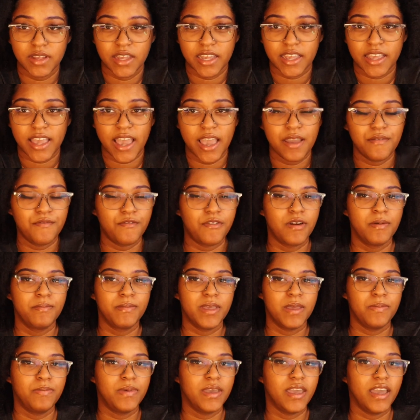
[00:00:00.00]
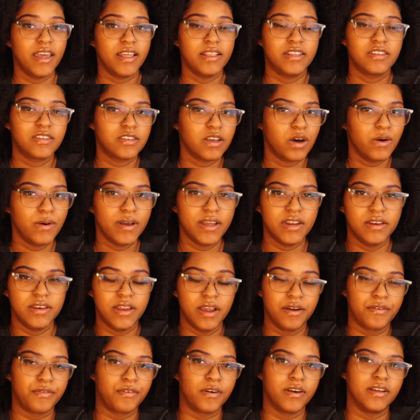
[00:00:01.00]
it came from me being so
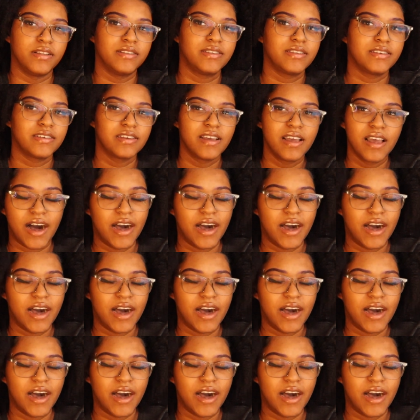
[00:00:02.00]
indifferent.